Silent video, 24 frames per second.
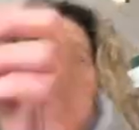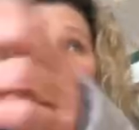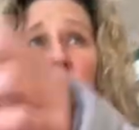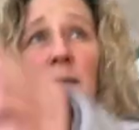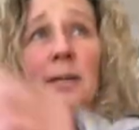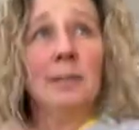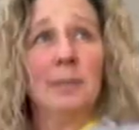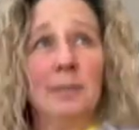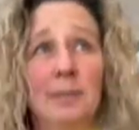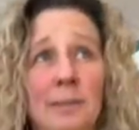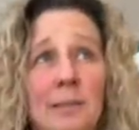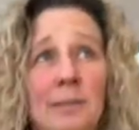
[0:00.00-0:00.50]

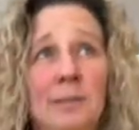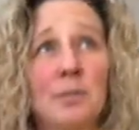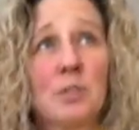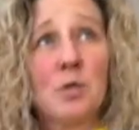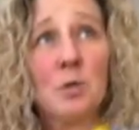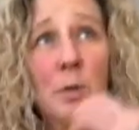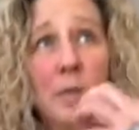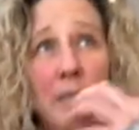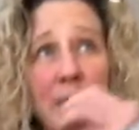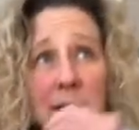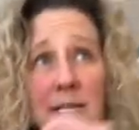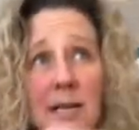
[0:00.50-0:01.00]

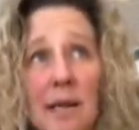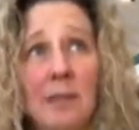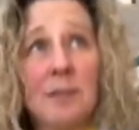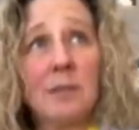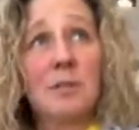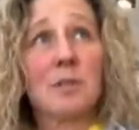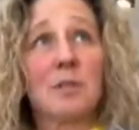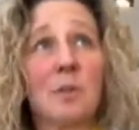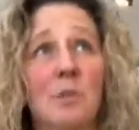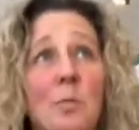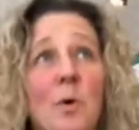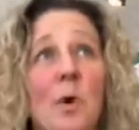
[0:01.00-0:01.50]
$20 or
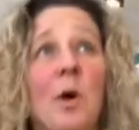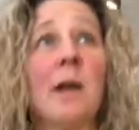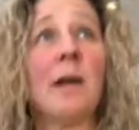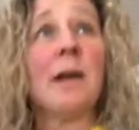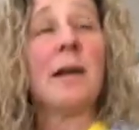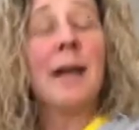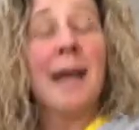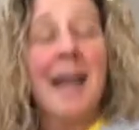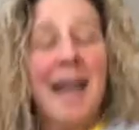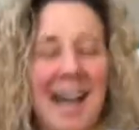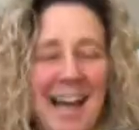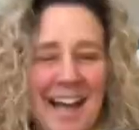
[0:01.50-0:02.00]
more,
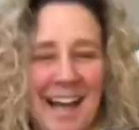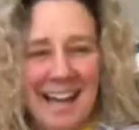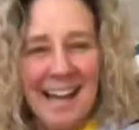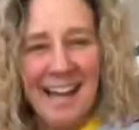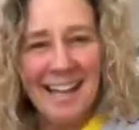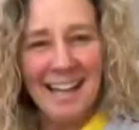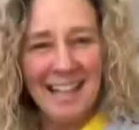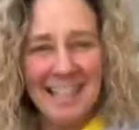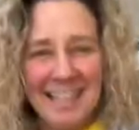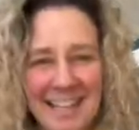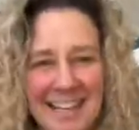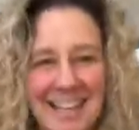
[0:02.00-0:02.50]

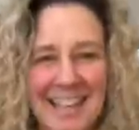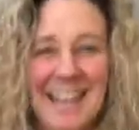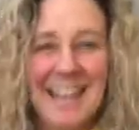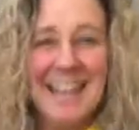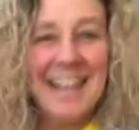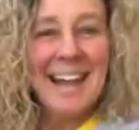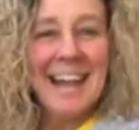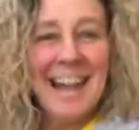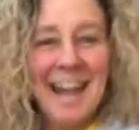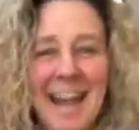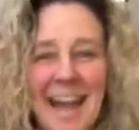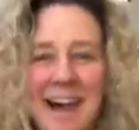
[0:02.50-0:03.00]

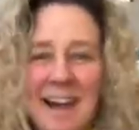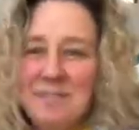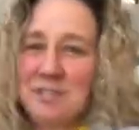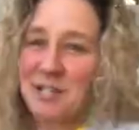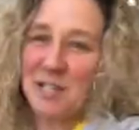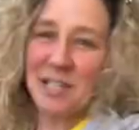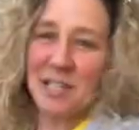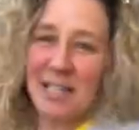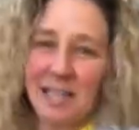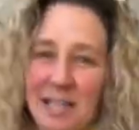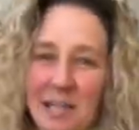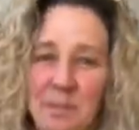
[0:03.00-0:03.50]
I'm just
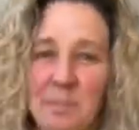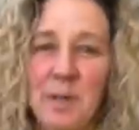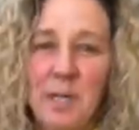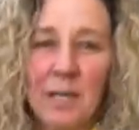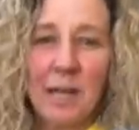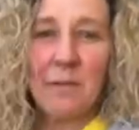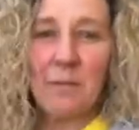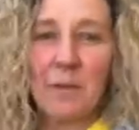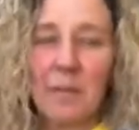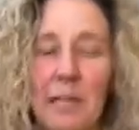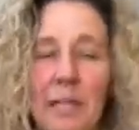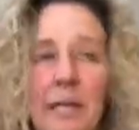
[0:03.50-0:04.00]
kidding, but not
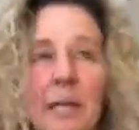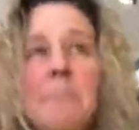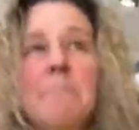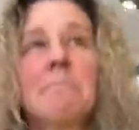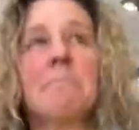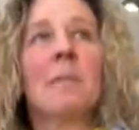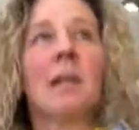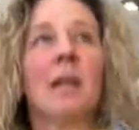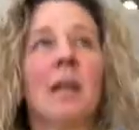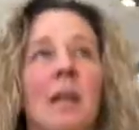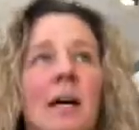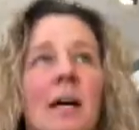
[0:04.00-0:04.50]
really,
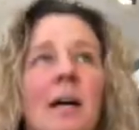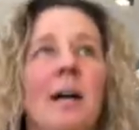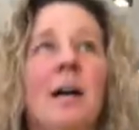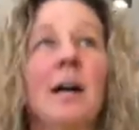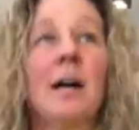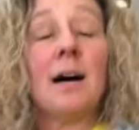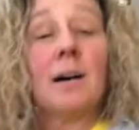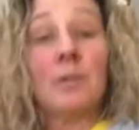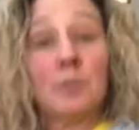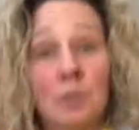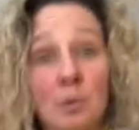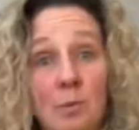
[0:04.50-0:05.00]
I'll
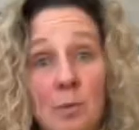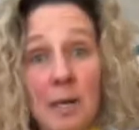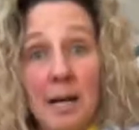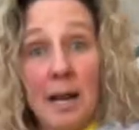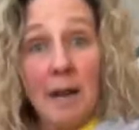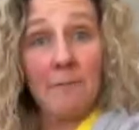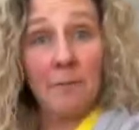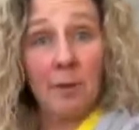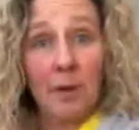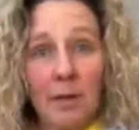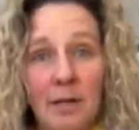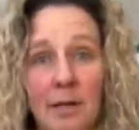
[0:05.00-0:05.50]
do
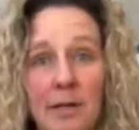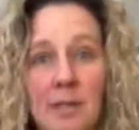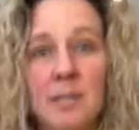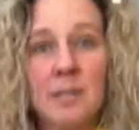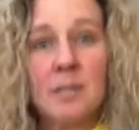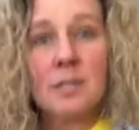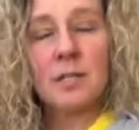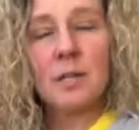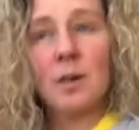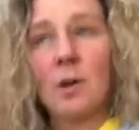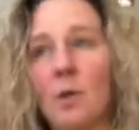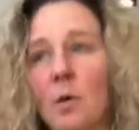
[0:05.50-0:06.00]
whatever.
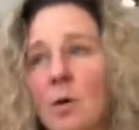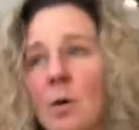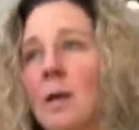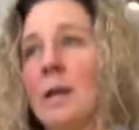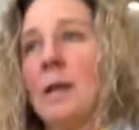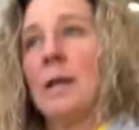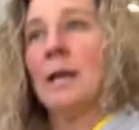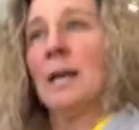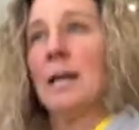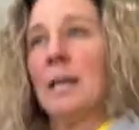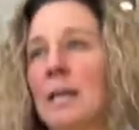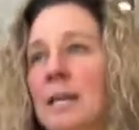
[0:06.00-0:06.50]
So
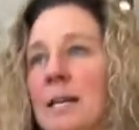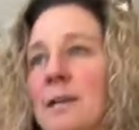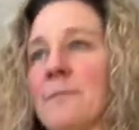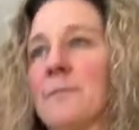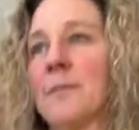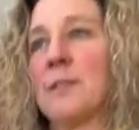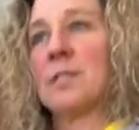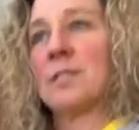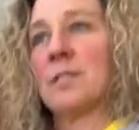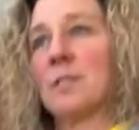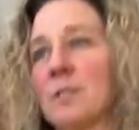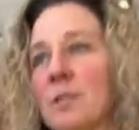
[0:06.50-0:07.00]
if it's a
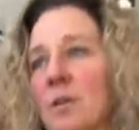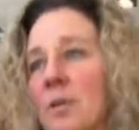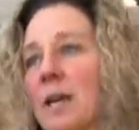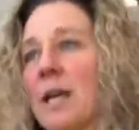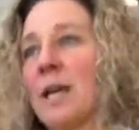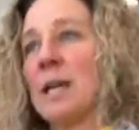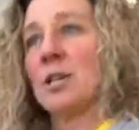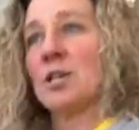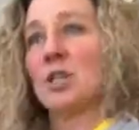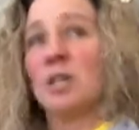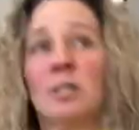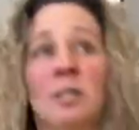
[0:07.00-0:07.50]

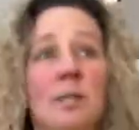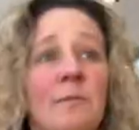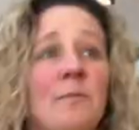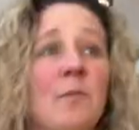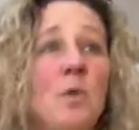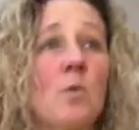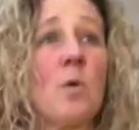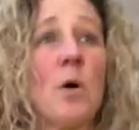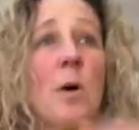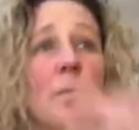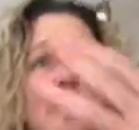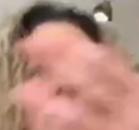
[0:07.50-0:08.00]
donation, if you want
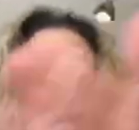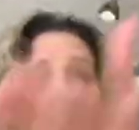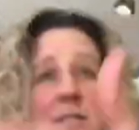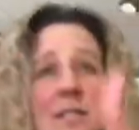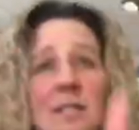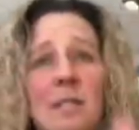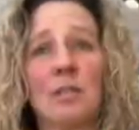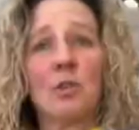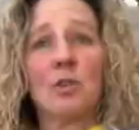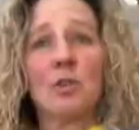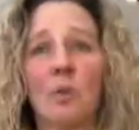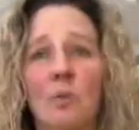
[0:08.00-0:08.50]
me to send
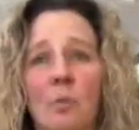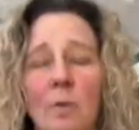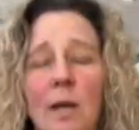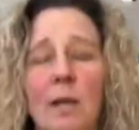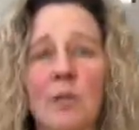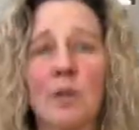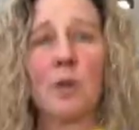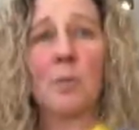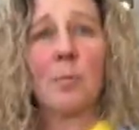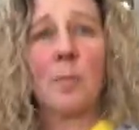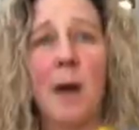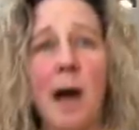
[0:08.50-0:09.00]
you a Run Your
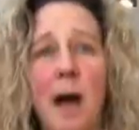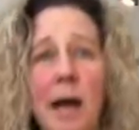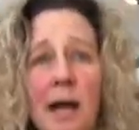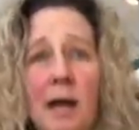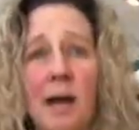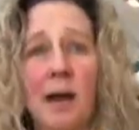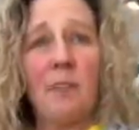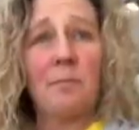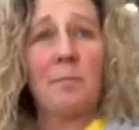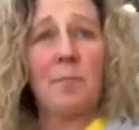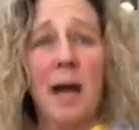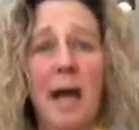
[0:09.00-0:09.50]
Pie Off
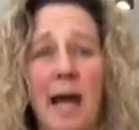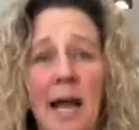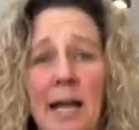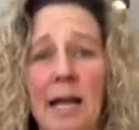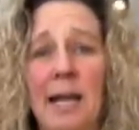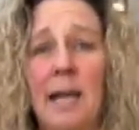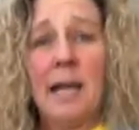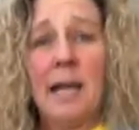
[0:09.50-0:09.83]
bag,